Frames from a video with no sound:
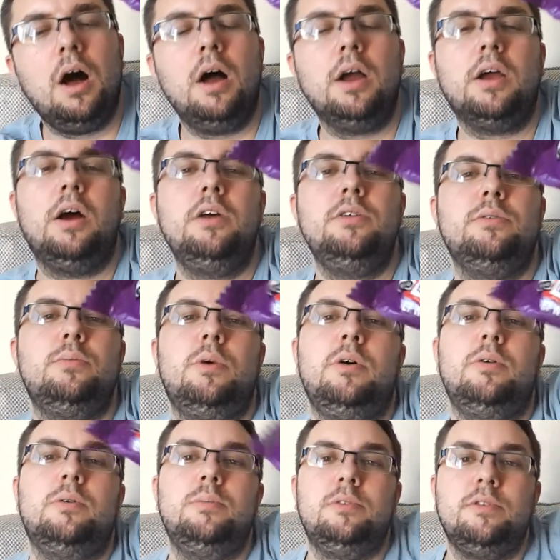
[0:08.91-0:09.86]
Hi guys and
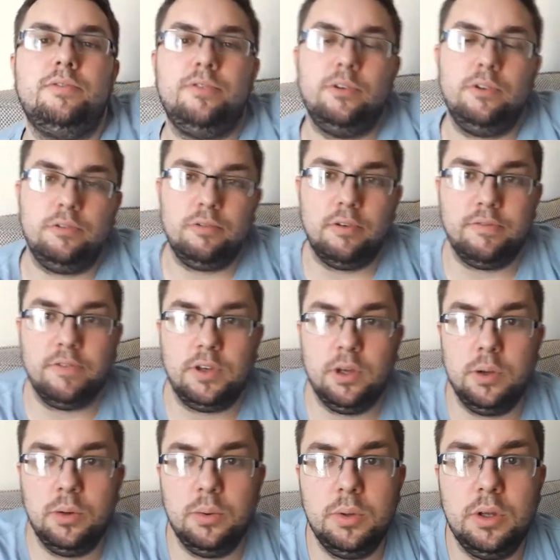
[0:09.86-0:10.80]
welcome to Food
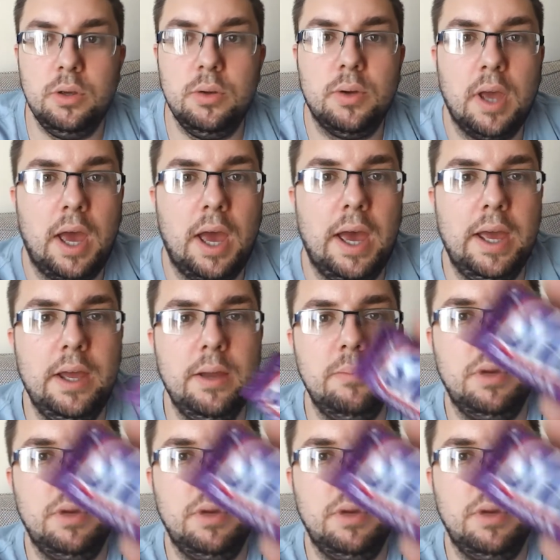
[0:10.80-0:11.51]
Review UK.